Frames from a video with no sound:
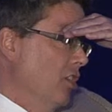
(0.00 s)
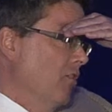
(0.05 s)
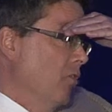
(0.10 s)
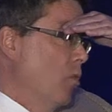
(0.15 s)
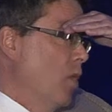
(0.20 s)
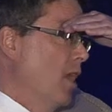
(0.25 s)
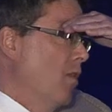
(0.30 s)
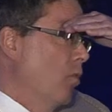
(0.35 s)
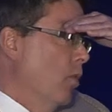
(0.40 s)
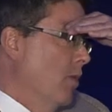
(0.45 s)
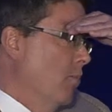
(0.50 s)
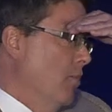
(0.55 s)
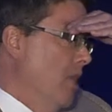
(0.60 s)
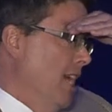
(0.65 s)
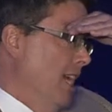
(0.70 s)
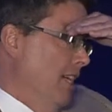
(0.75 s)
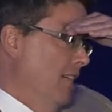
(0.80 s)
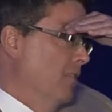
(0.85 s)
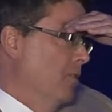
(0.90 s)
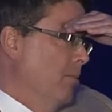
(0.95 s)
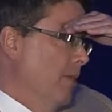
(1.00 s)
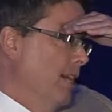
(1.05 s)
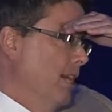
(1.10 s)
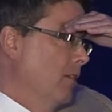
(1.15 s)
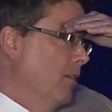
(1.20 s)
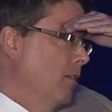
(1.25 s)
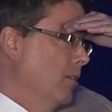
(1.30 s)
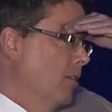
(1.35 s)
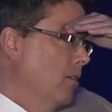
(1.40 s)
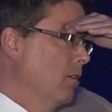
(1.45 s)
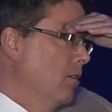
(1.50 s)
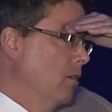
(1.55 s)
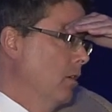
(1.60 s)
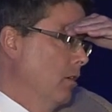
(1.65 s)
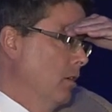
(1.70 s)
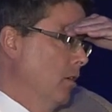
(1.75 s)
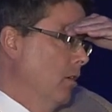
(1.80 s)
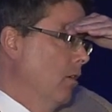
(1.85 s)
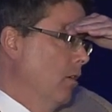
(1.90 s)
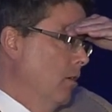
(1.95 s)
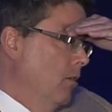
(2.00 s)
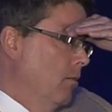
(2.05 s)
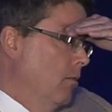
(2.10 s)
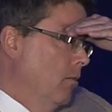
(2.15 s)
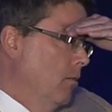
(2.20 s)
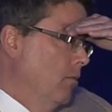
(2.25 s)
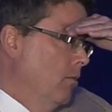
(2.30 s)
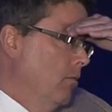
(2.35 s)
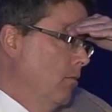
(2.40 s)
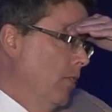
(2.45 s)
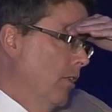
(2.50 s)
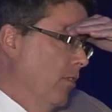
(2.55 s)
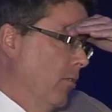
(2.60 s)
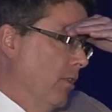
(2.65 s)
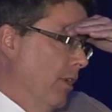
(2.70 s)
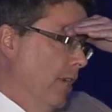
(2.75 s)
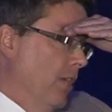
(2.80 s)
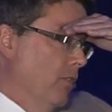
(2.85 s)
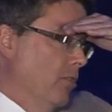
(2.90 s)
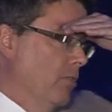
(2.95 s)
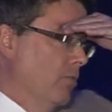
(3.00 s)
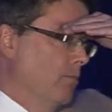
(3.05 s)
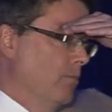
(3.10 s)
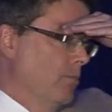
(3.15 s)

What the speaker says: of what we may expect with a range.